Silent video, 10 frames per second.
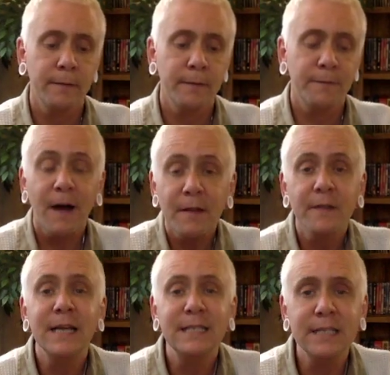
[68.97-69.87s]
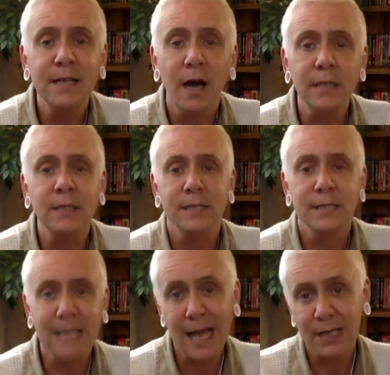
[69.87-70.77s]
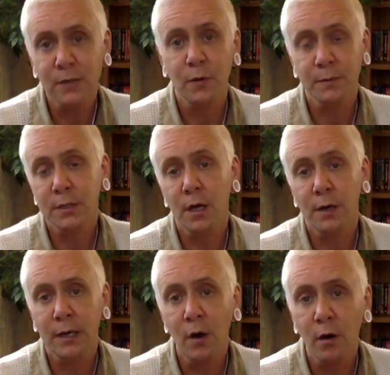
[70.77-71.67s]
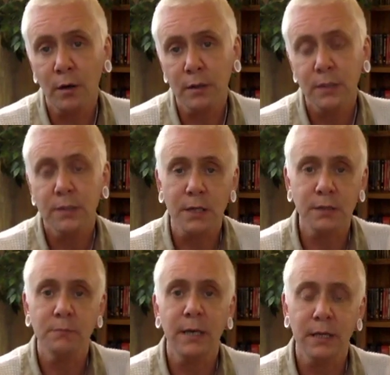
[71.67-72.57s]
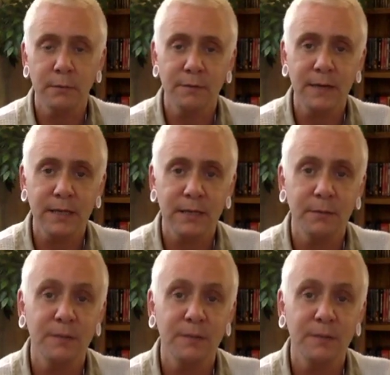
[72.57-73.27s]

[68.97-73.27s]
the fact that they didn't understand what was going on doesn't make them a victim.